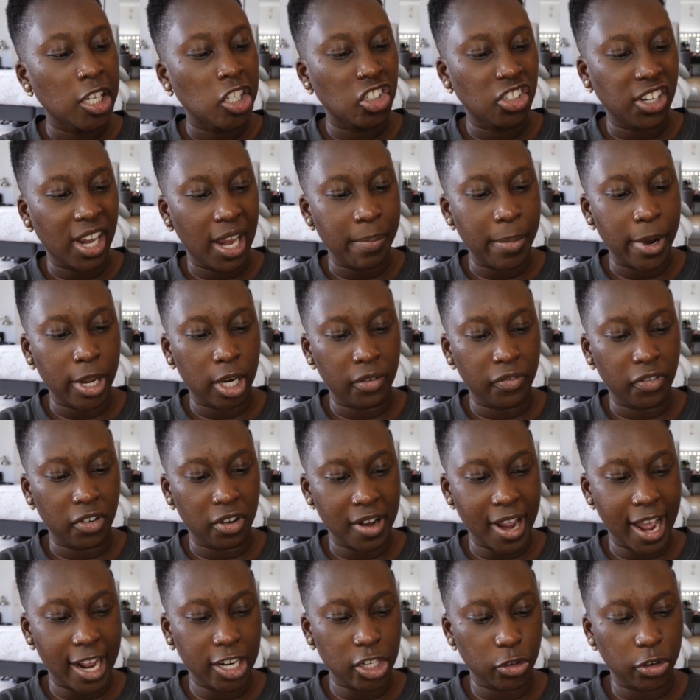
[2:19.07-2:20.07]
Butter for
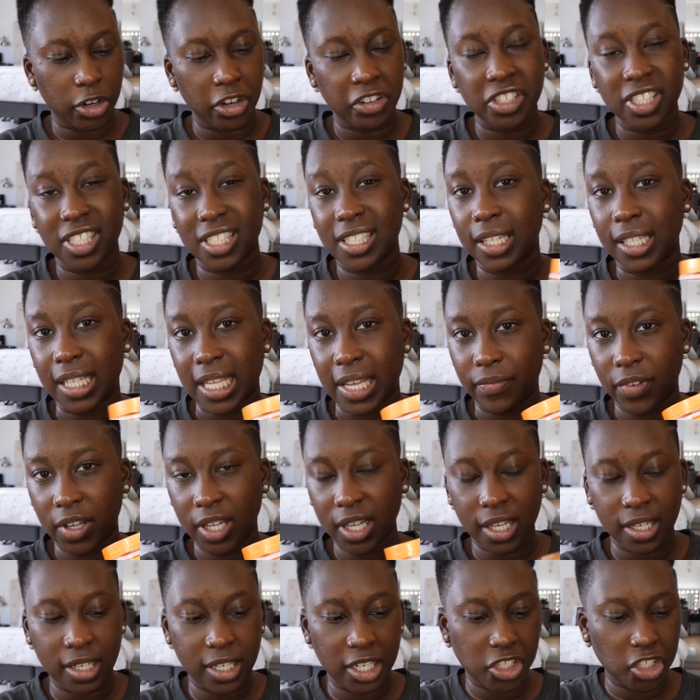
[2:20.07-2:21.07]
Natural Hair. This is a
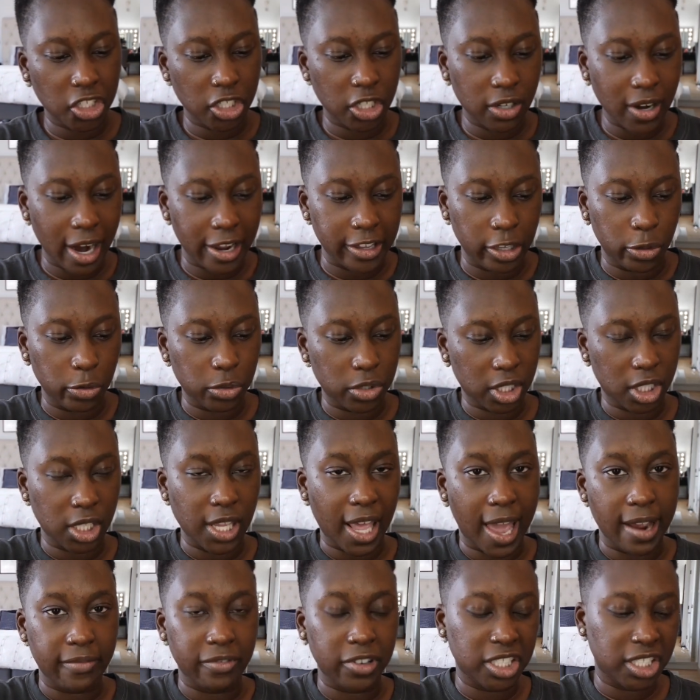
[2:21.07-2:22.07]
leave-in conditioner. I use this
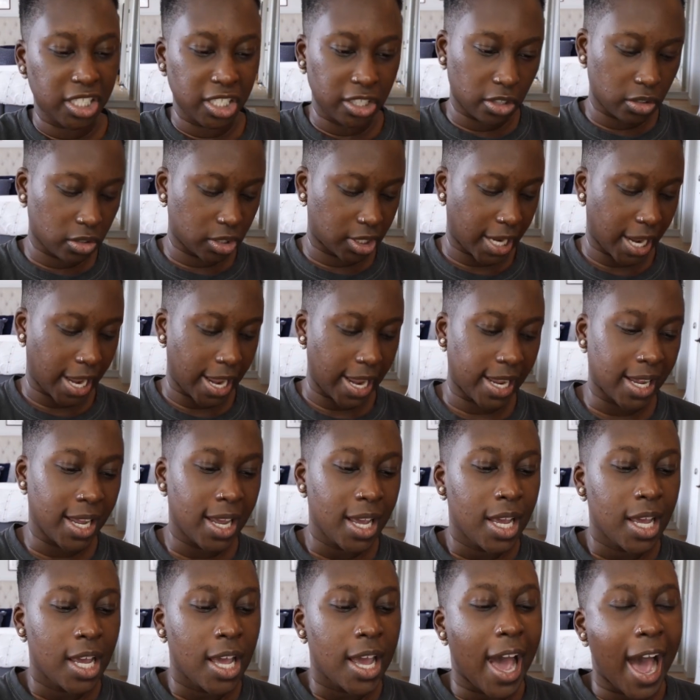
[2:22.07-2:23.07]
every single day.
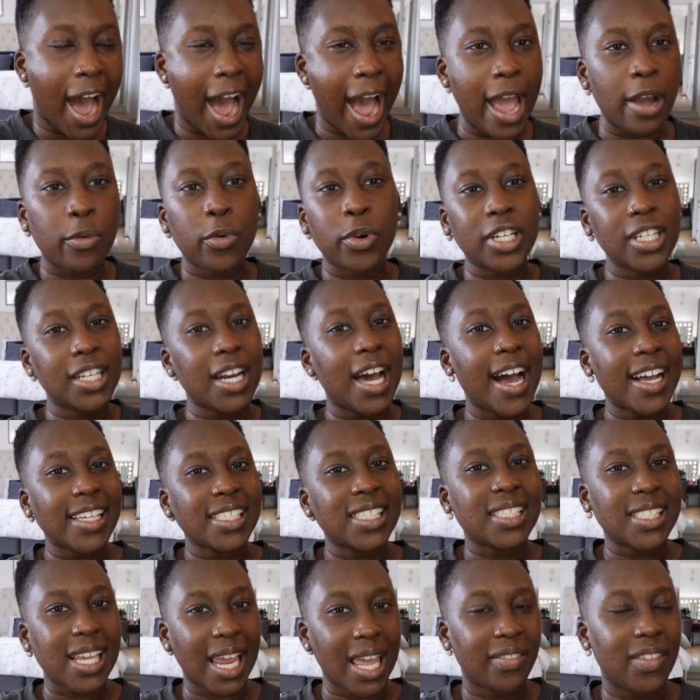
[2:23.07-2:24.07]
I would not
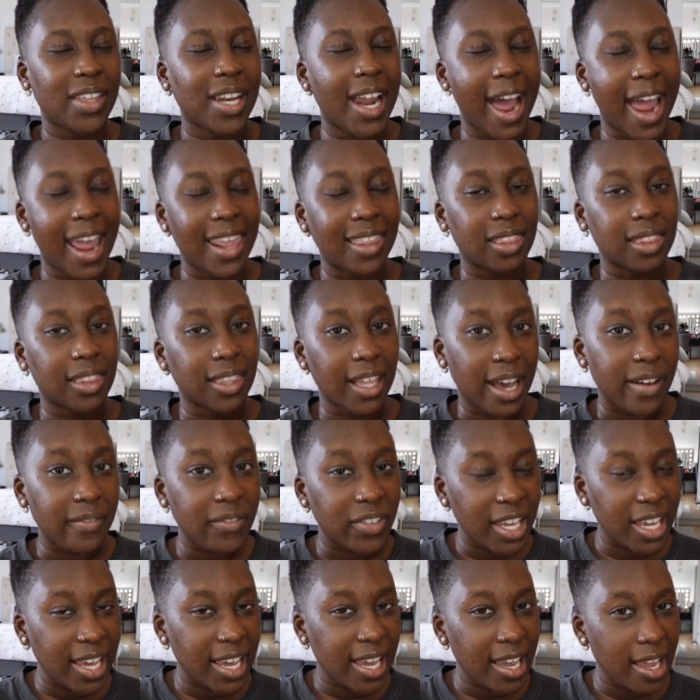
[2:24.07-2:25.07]
say that I love
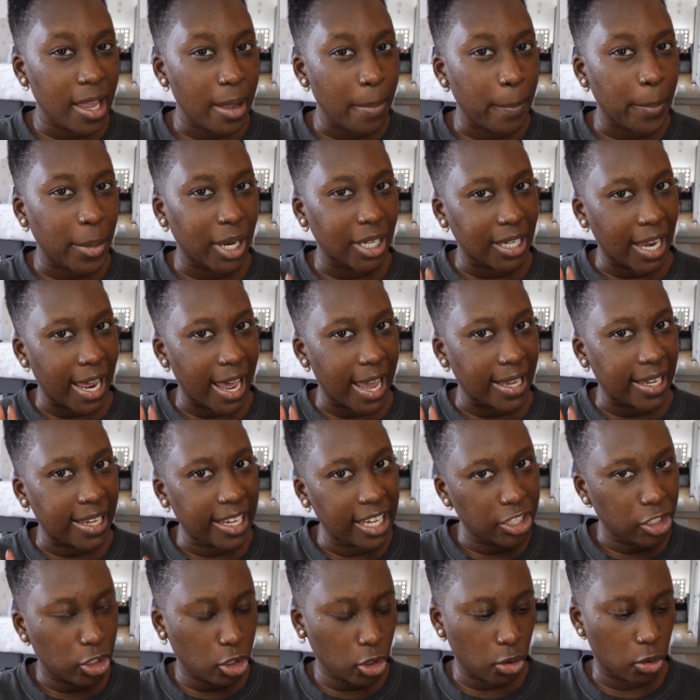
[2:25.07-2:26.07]
it, but like
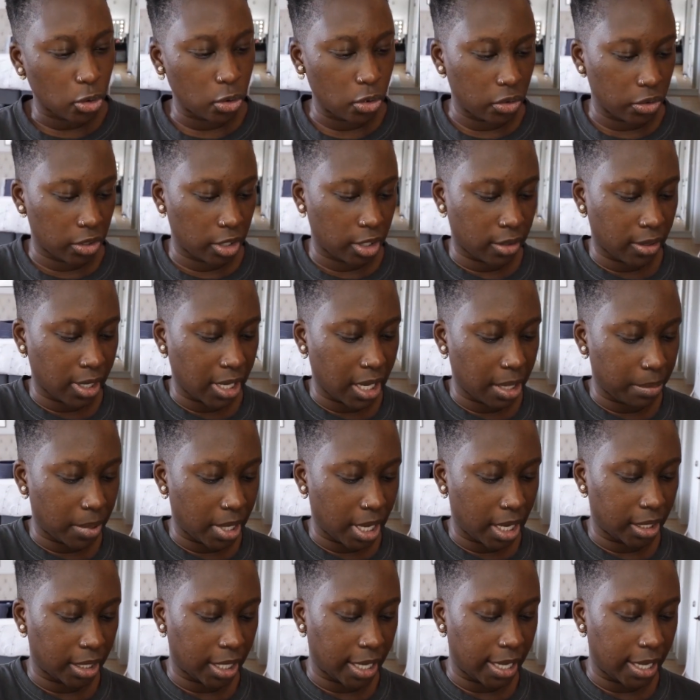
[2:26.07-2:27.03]
it's cool, you know what I mean?